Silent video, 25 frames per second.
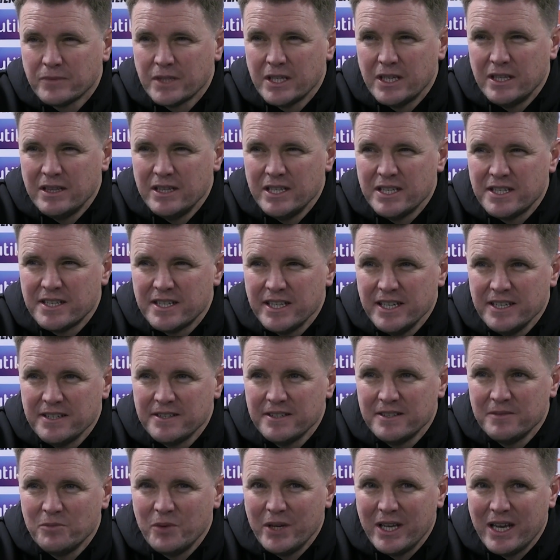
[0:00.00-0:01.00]
And this
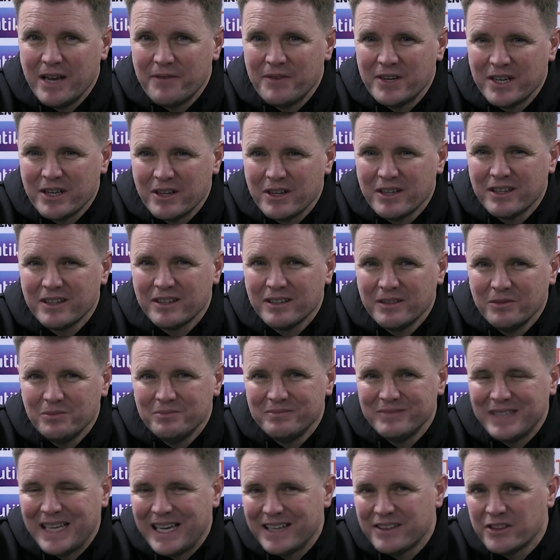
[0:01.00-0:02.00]
season we haven't
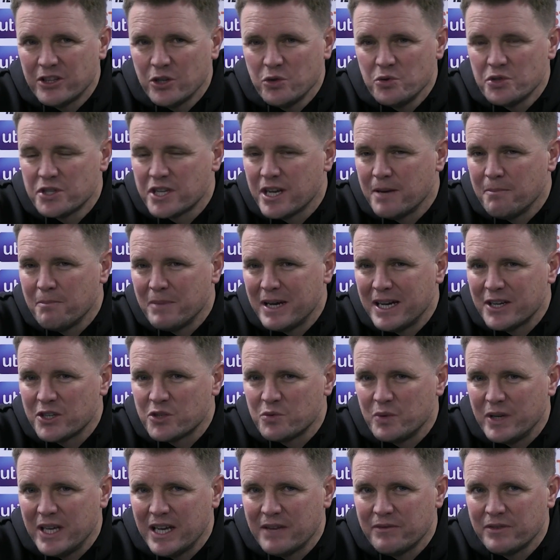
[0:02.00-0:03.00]
had those
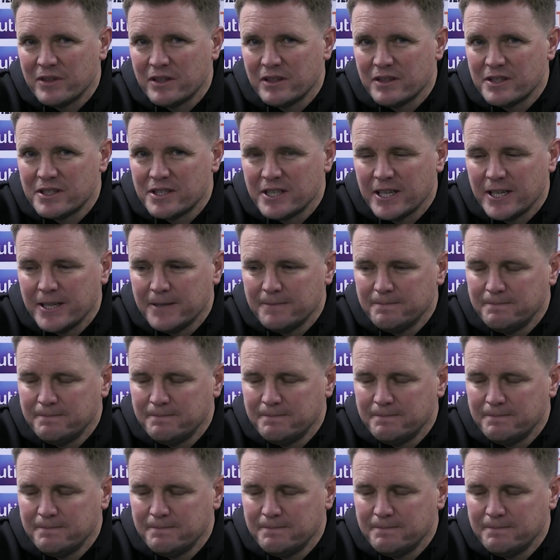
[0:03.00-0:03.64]
comebacks. We haven't